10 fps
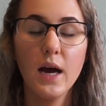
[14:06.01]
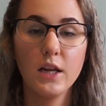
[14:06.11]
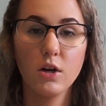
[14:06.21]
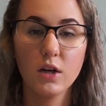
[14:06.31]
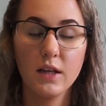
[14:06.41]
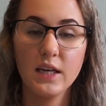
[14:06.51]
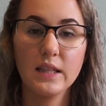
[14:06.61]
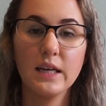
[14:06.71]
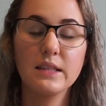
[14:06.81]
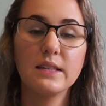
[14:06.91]
and you're gonna
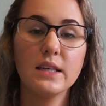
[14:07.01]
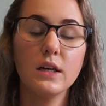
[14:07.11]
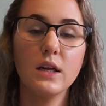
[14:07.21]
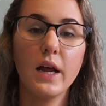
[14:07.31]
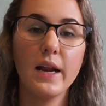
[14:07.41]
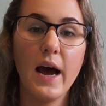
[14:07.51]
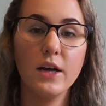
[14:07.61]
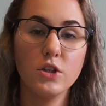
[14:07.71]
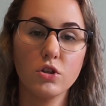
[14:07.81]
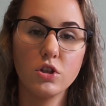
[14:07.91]
let that sit and
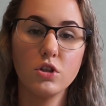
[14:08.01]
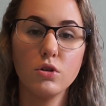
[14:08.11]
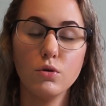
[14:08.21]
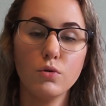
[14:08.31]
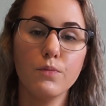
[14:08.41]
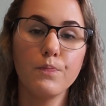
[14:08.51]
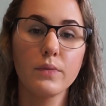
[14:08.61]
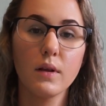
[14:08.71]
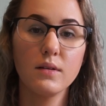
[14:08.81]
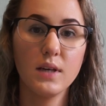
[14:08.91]
add your 2
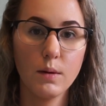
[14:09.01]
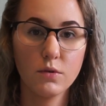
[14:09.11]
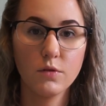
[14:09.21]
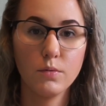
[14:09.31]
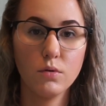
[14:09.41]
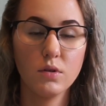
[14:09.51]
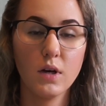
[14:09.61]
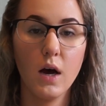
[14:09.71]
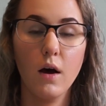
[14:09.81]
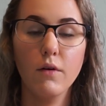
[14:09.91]
tablespoons
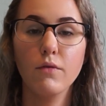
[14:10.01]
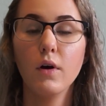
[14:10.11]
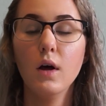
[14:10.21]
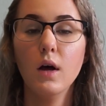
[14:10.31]
of